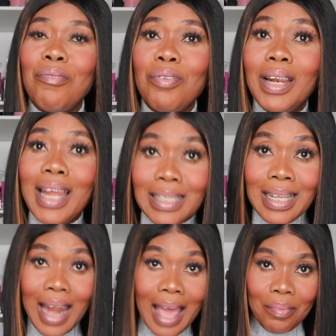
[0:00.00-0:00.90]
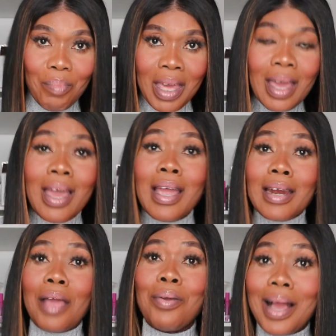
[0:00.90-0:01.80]
If you're lazy like me,
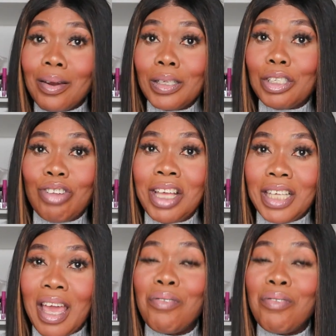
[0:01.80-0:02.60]
that you cannot stretch hair,